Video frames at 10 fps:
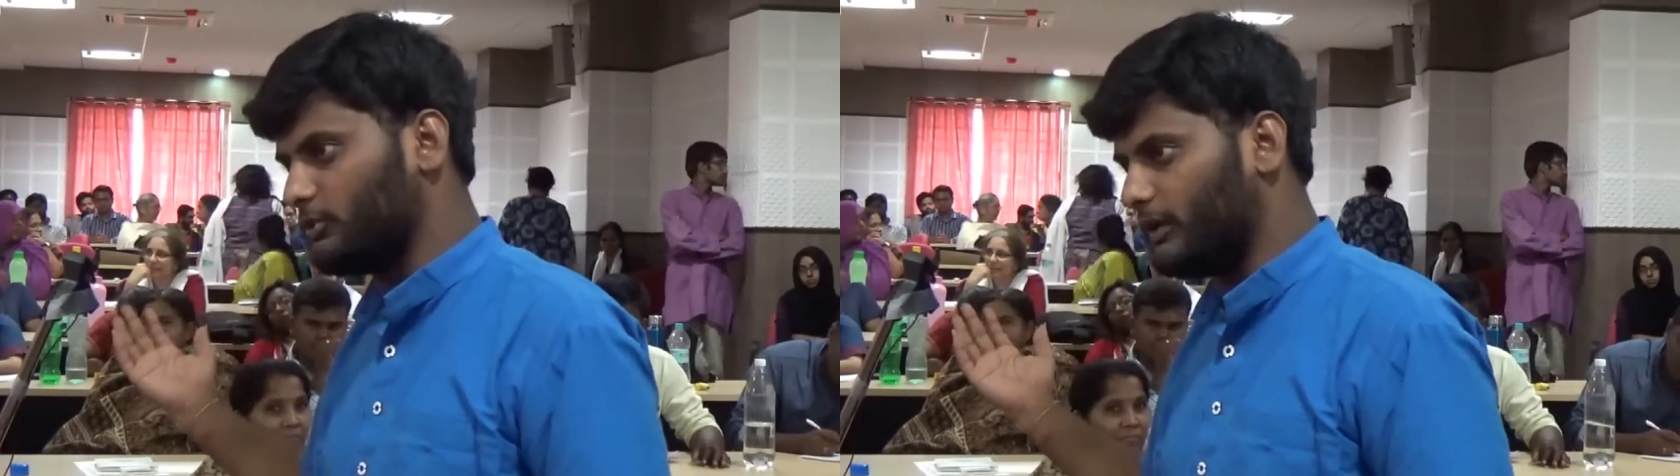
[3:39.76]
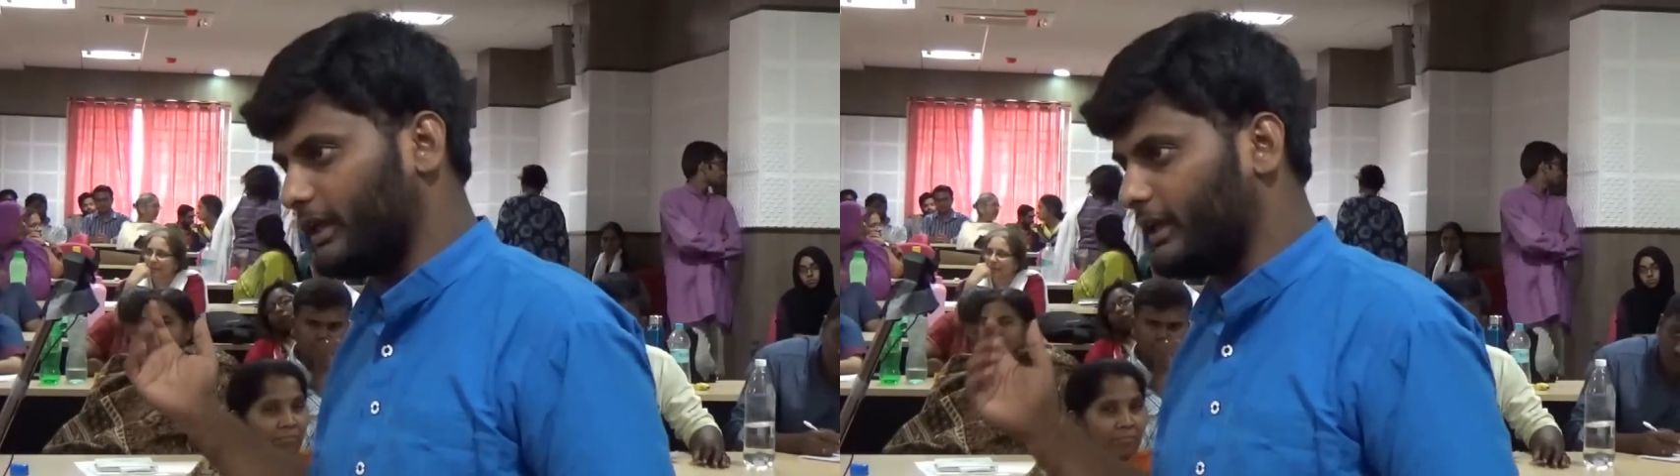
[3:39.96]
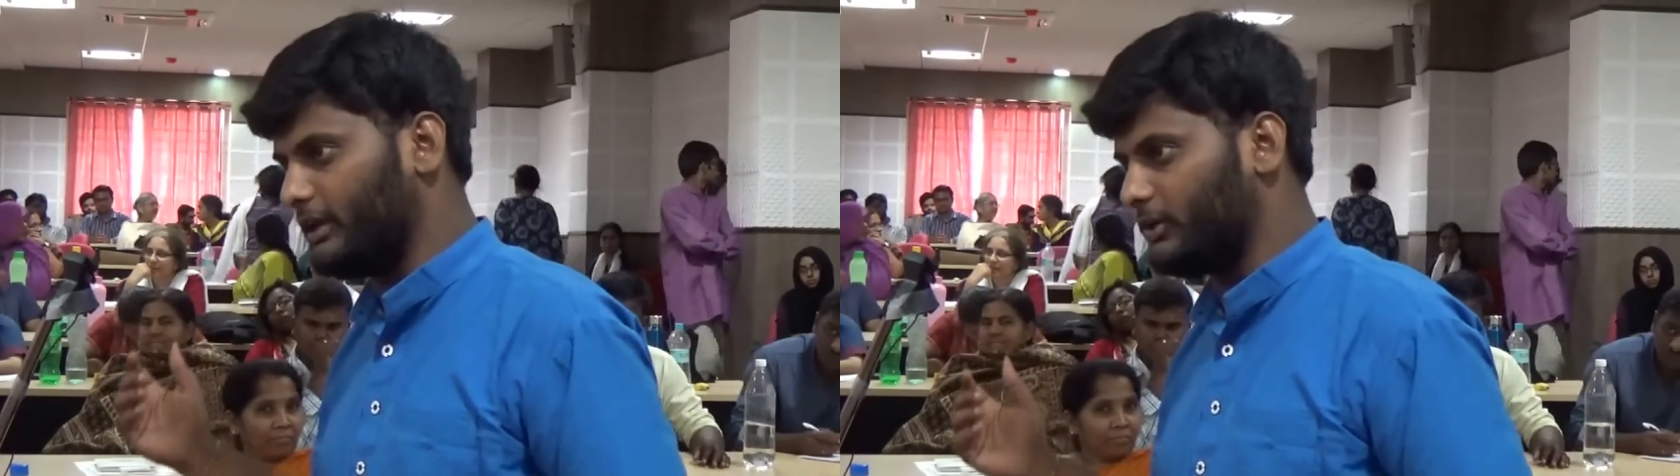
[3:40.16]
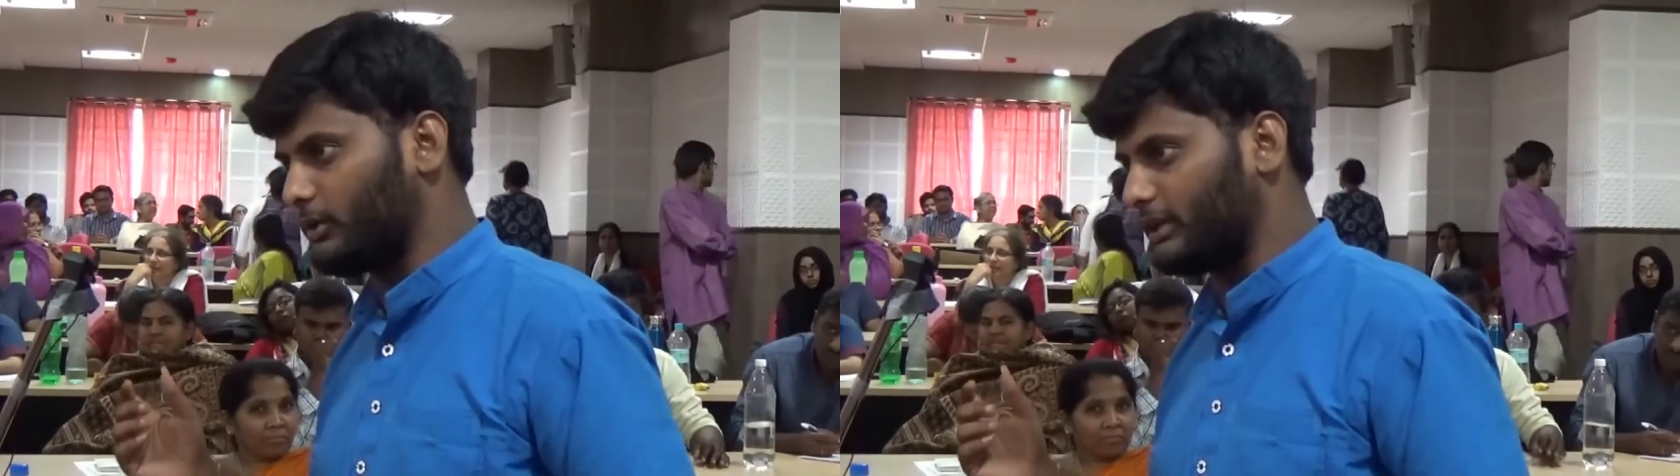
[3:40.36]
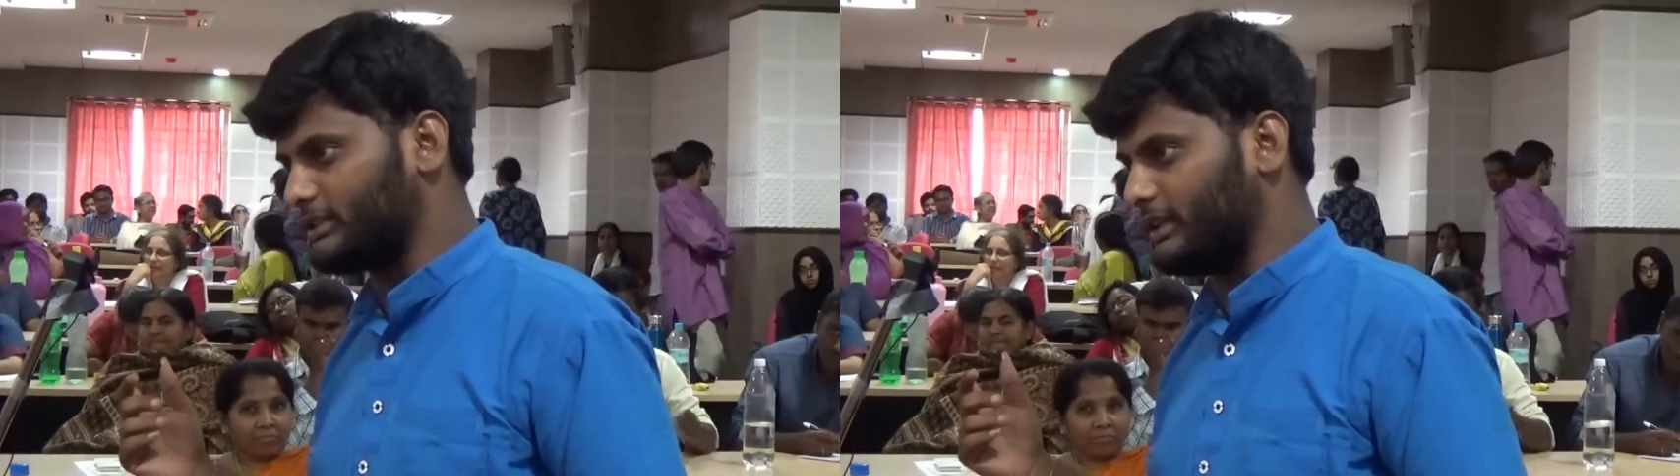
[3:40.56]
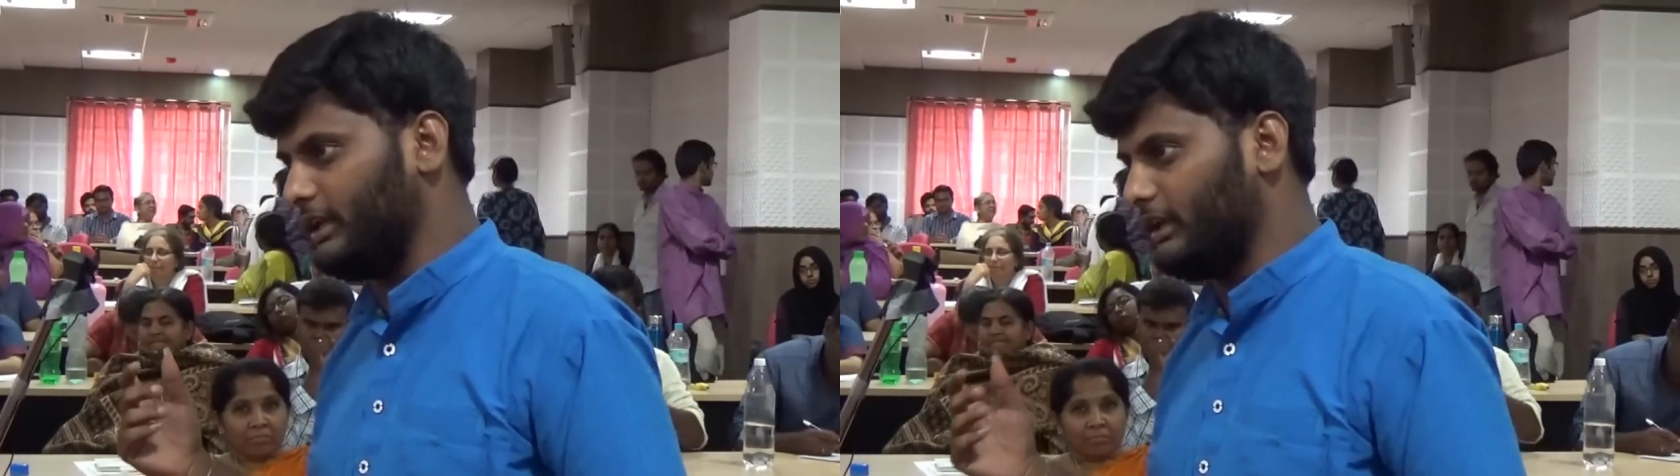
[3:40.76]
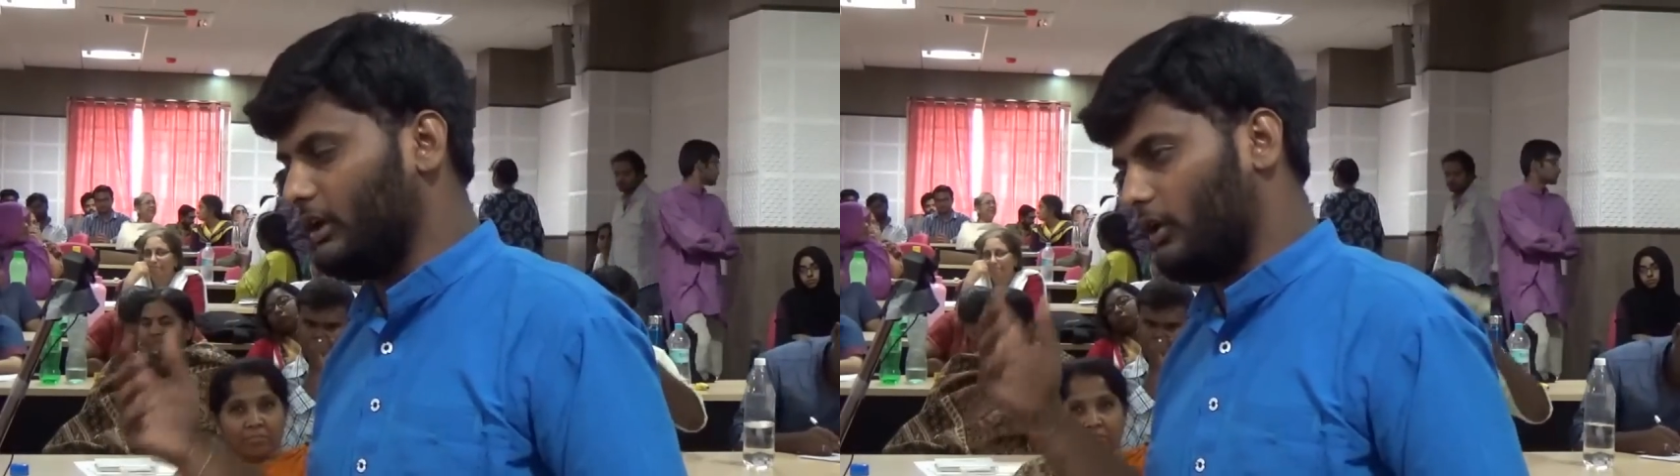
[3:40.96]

who were taken into custody